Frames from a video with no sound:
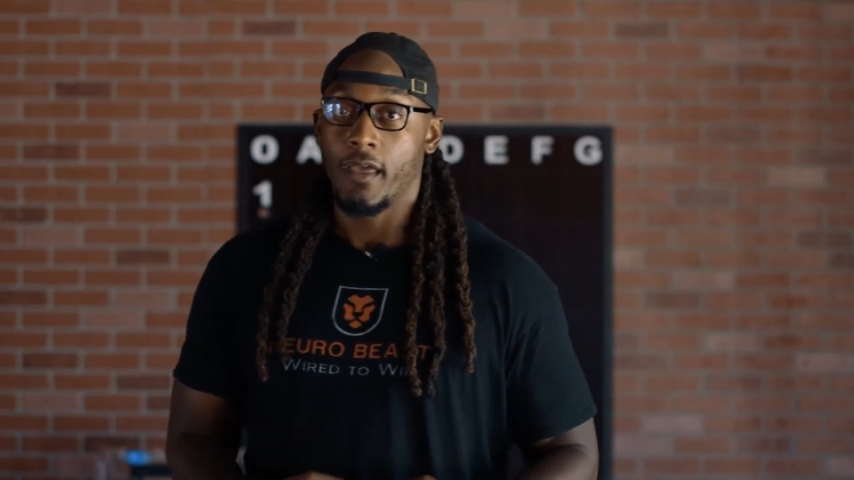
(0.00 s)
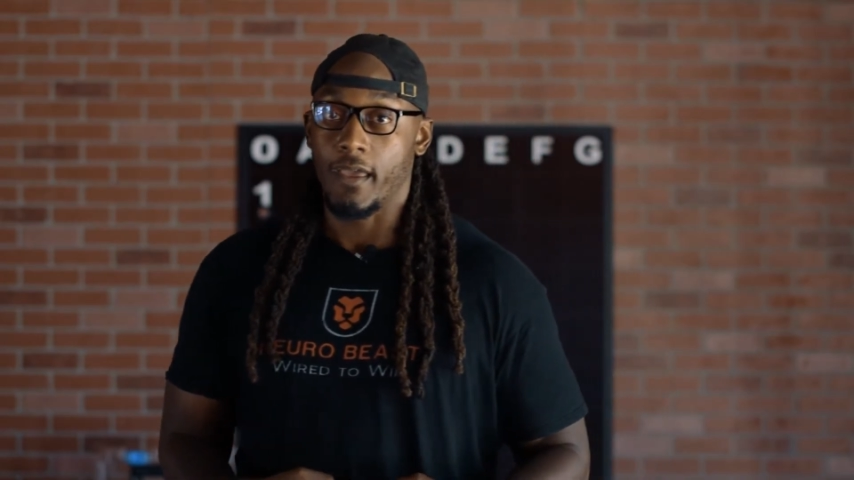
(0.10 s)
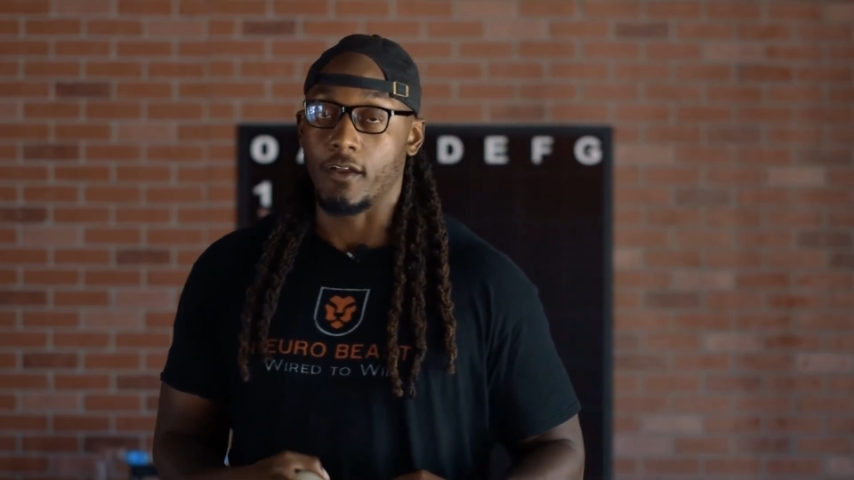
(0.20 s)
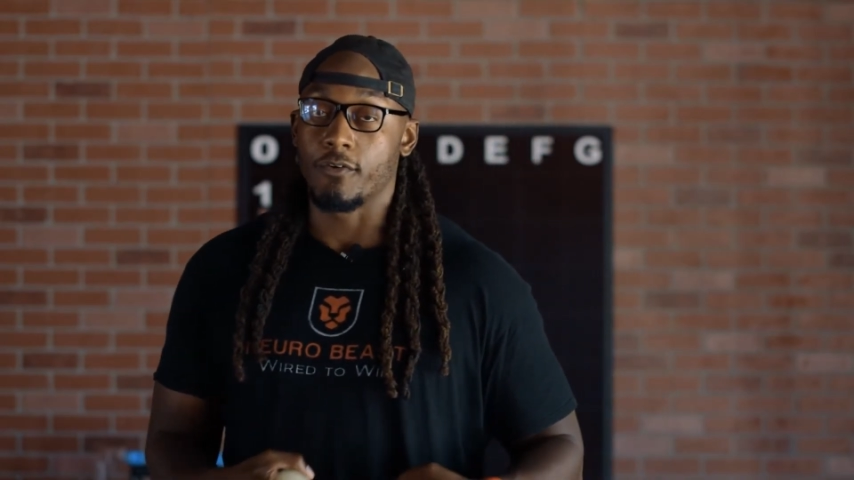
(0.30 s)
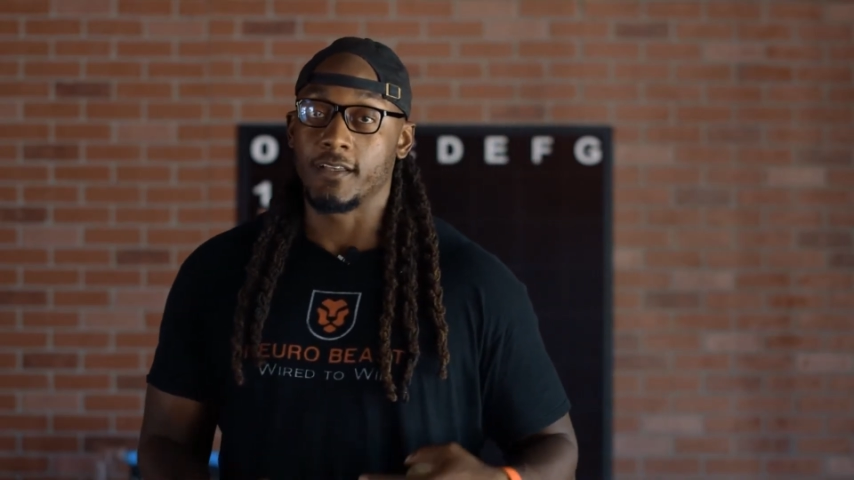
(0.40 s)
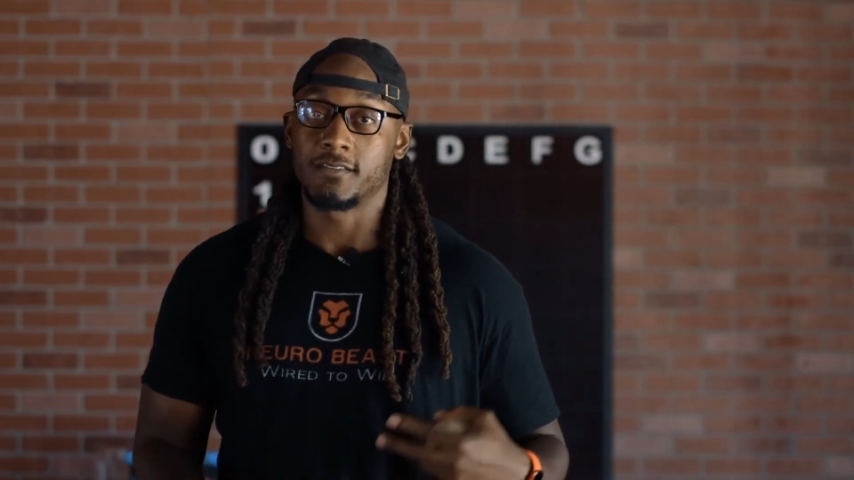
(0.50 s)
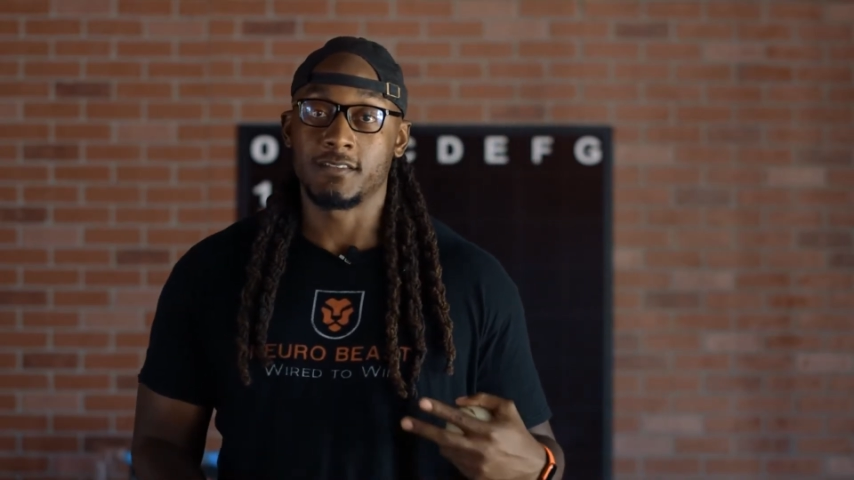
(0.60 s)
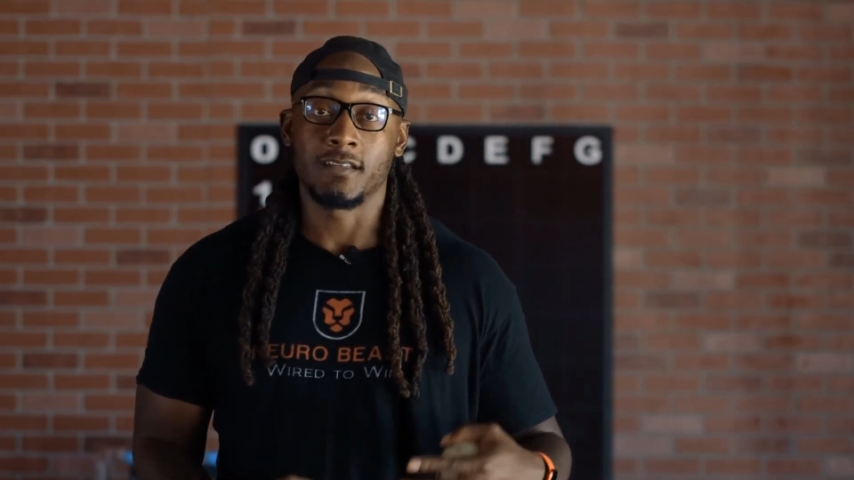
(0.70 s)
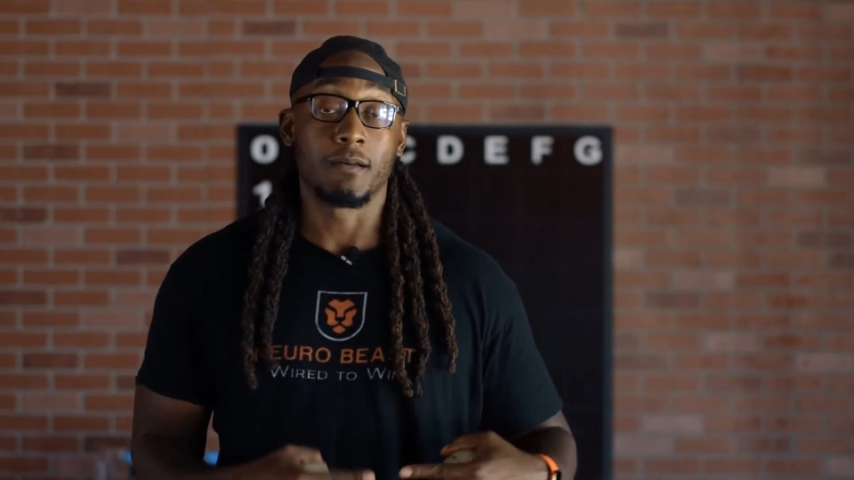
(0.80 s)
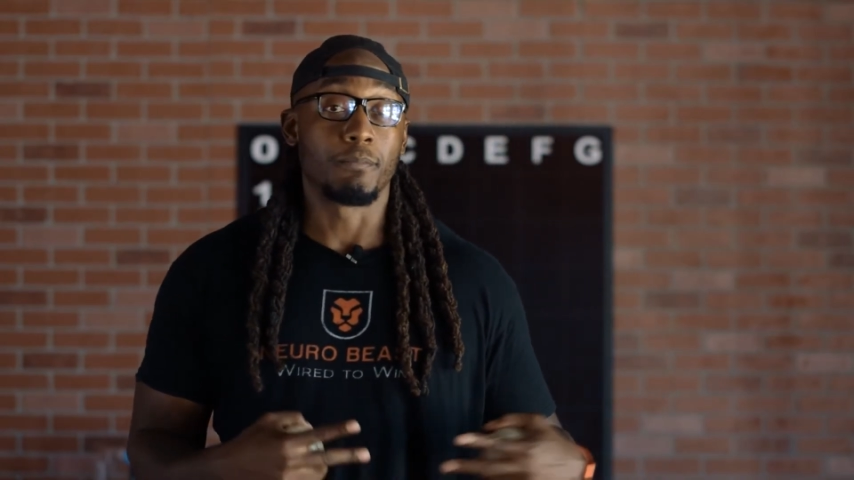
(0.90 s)
increases
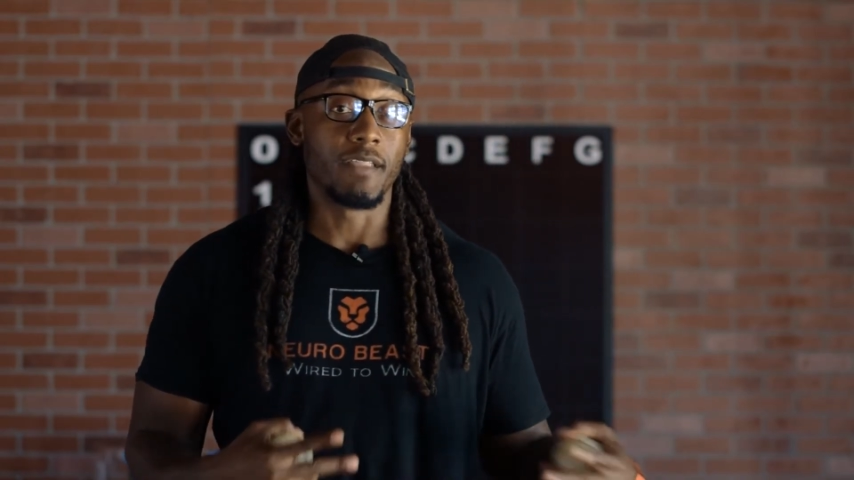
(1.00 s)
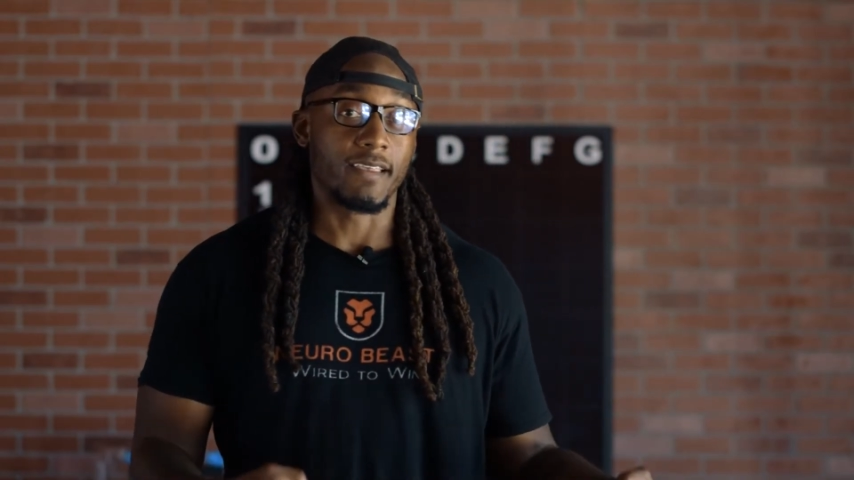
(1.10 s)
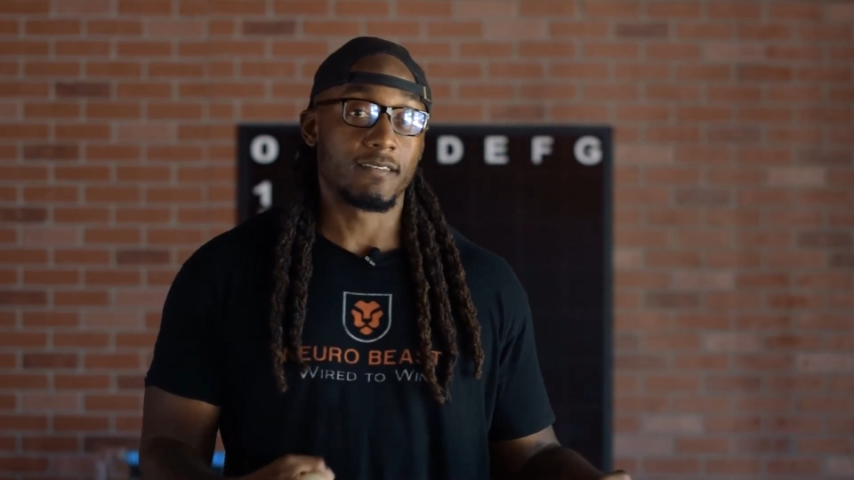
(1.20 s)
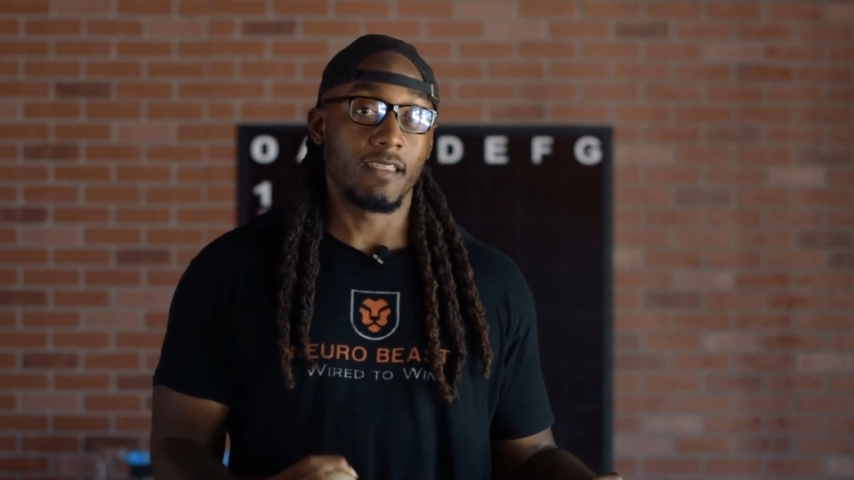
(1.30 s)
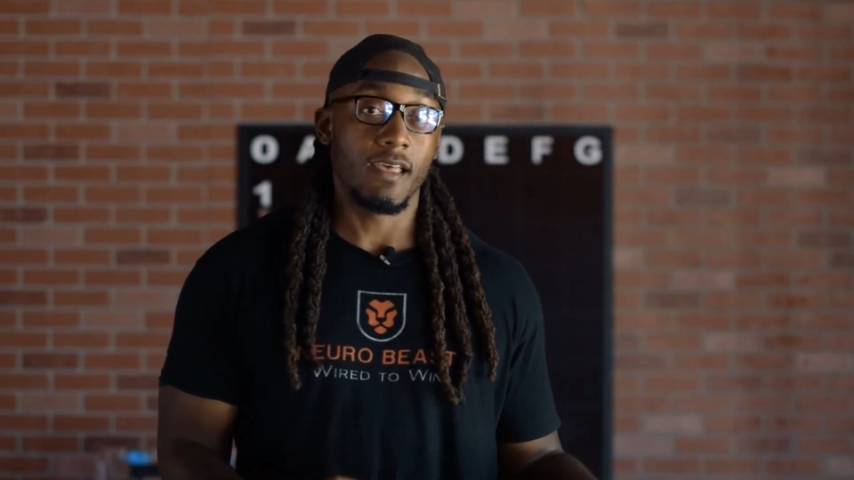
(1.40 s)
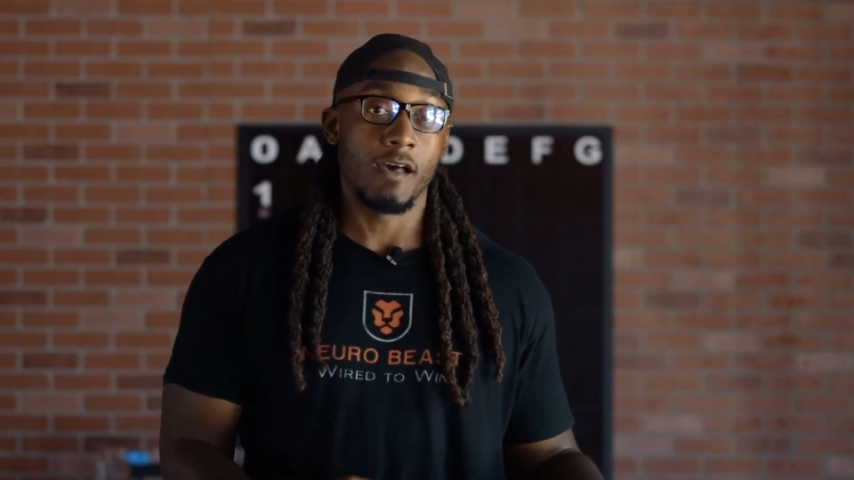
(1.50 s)
the complexity